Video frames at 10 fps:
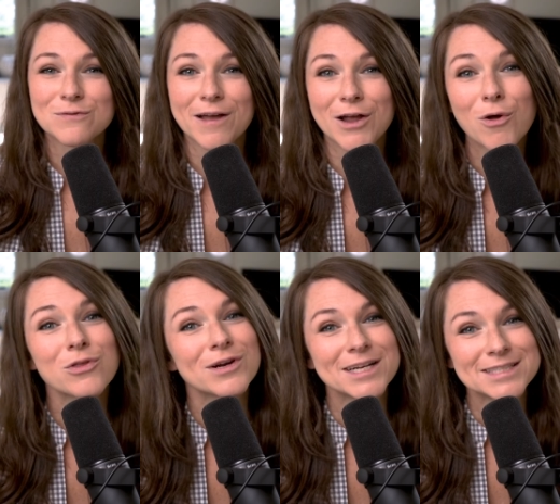if I go
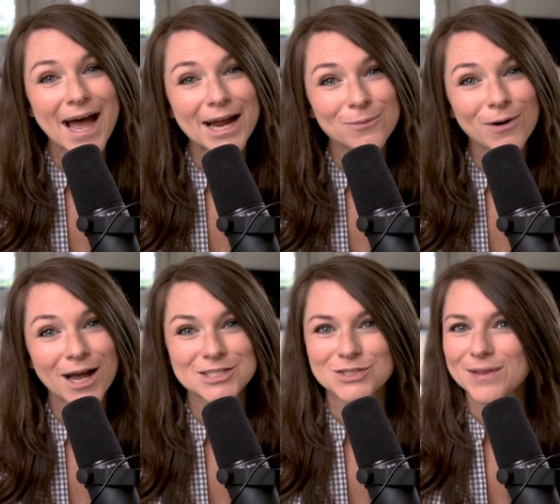through an entire
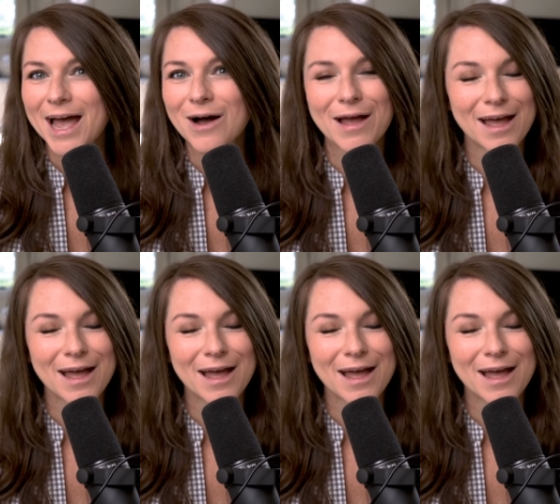project without